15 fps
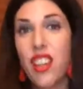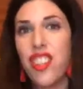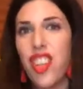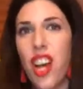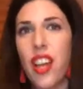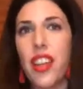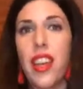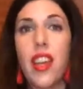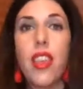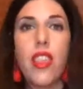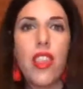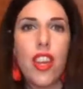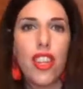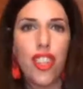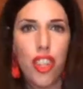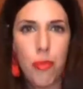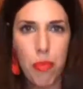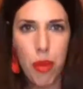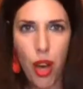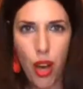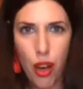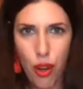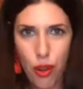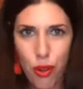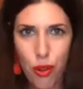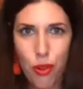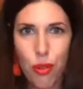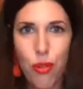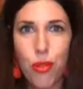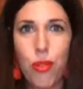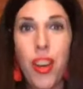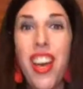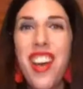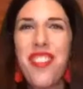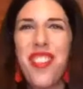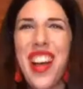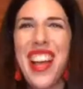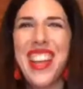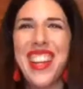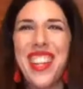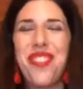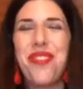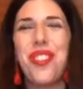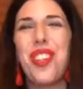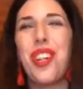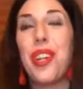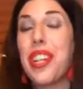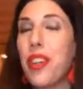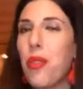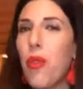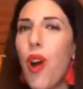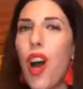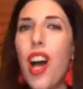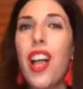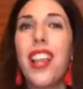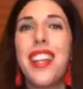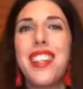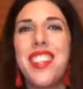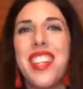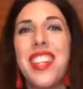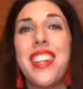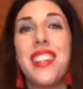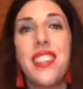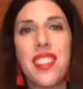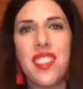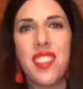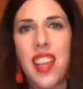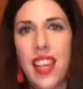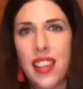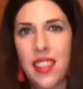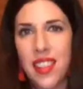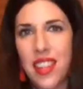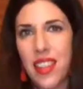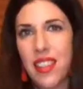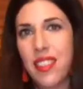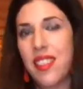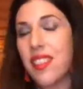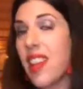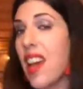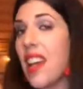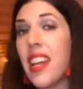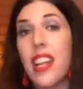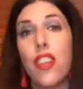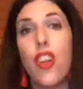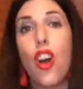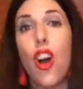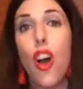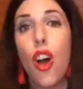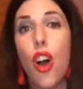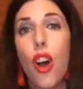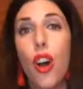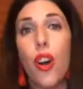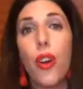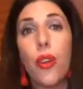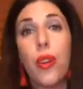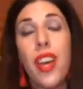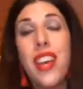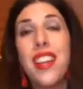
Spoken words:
donning the jabot, fighting for equality, dissenting, saying no.